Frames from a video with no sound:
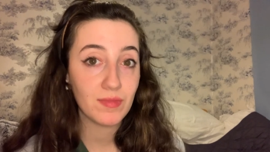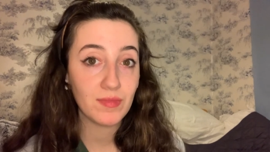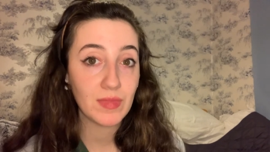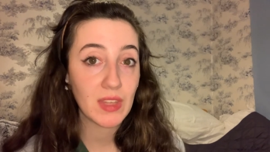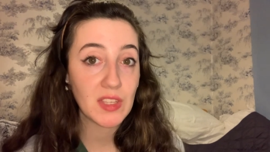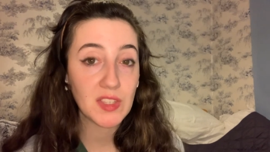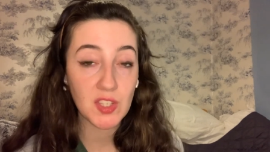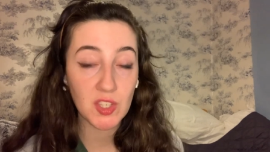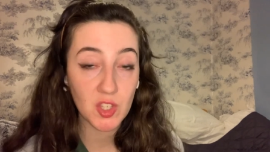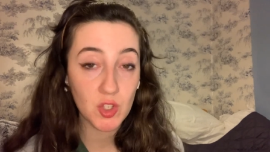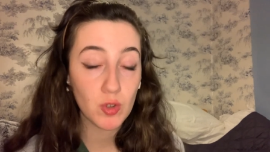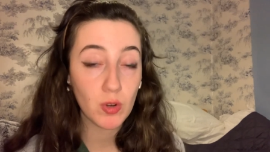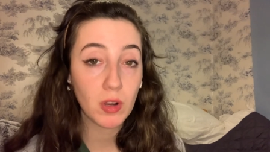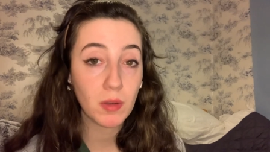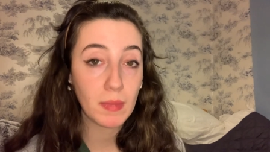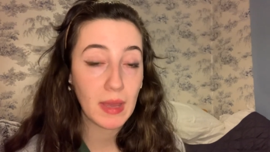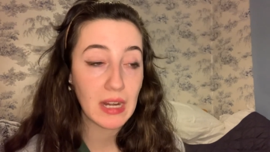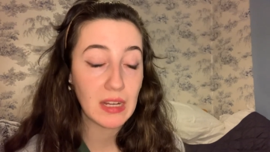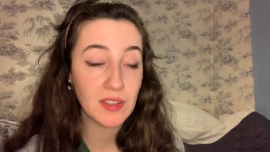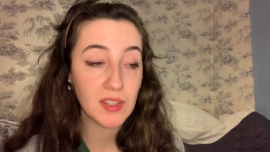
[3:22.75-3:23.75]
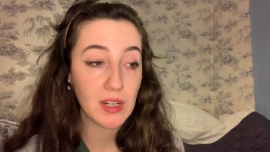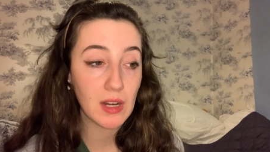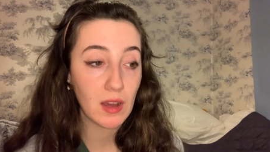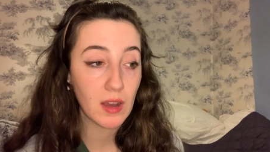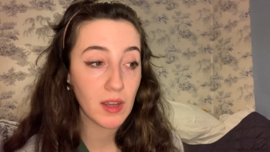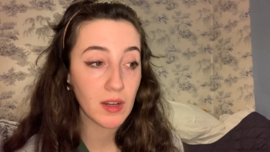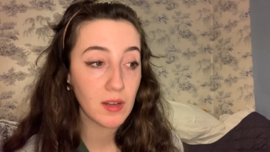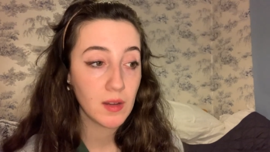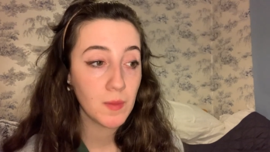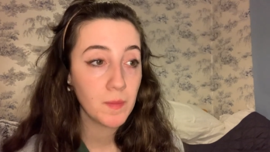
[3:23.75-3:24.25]
It's a strong melody
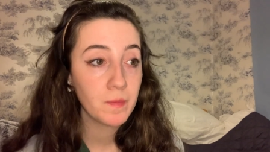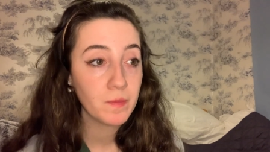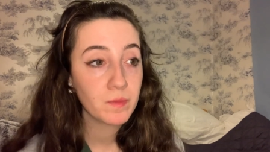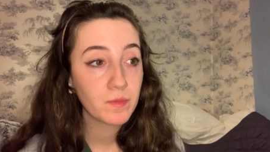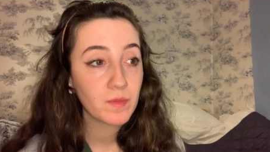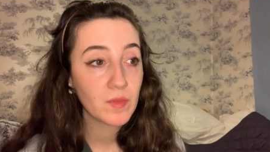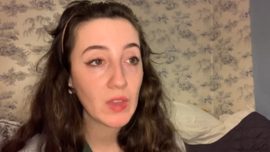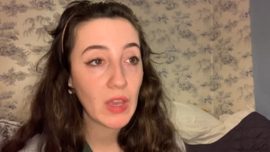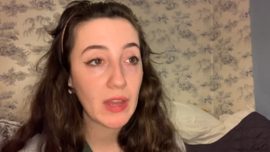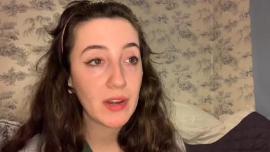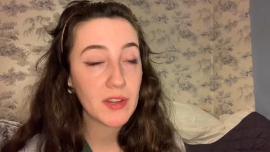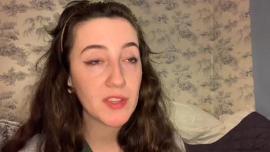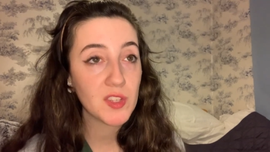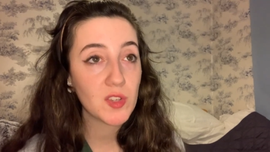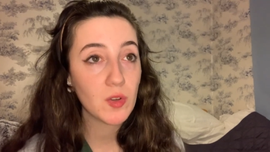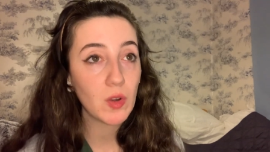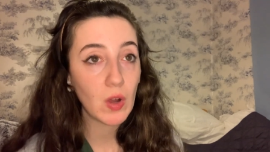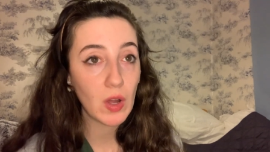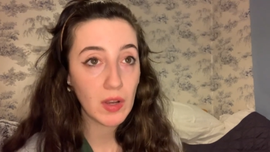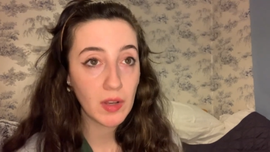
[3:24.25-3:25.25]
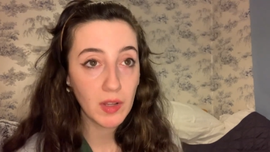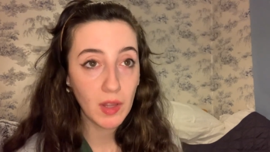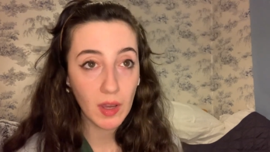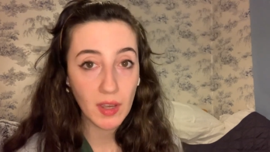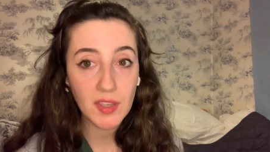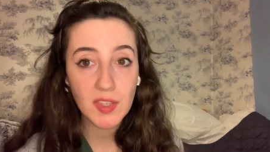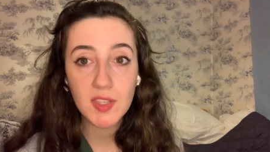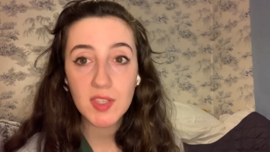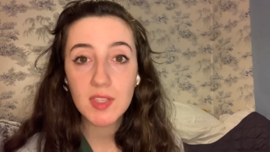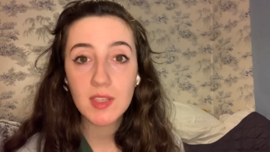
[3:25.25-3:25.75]
line and it's got a
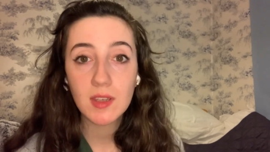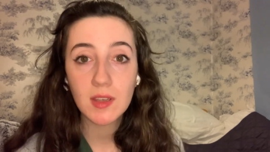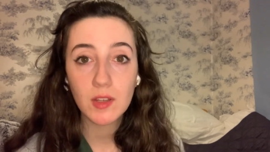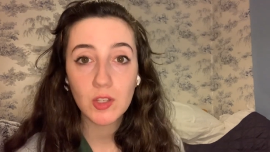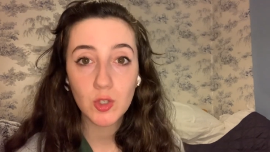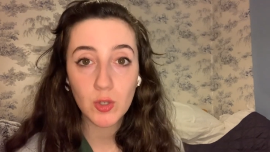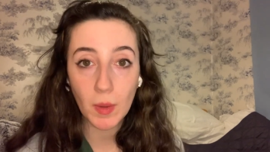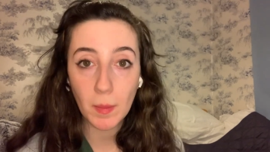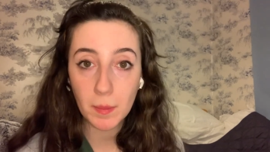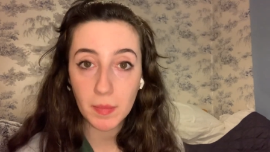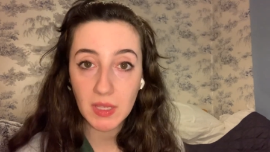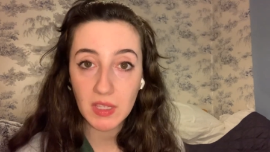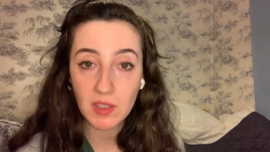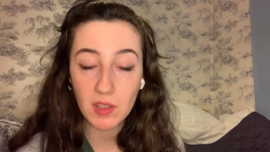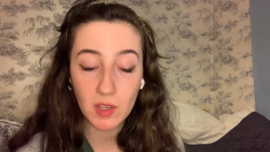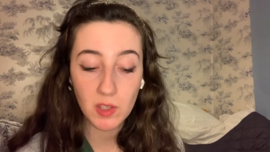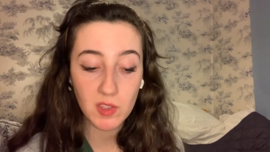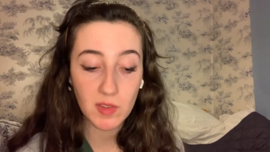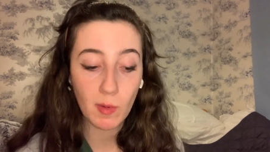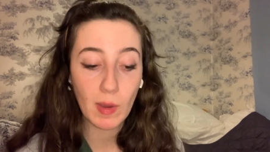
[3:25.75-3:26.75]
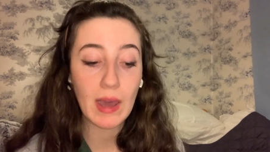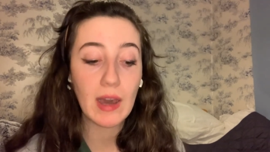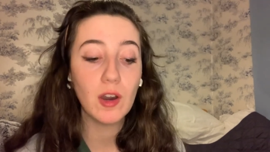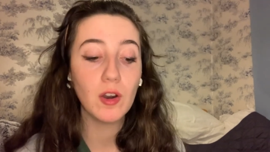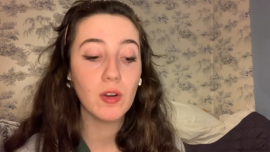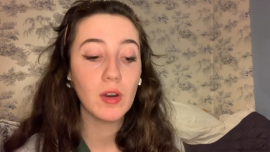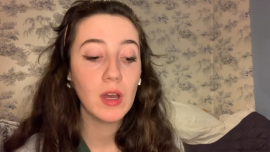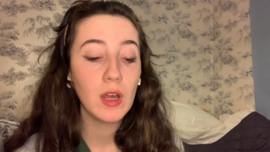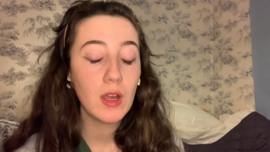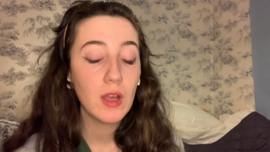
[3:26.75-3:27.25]
nice drum beat as
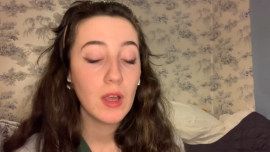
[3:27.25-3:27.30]
well.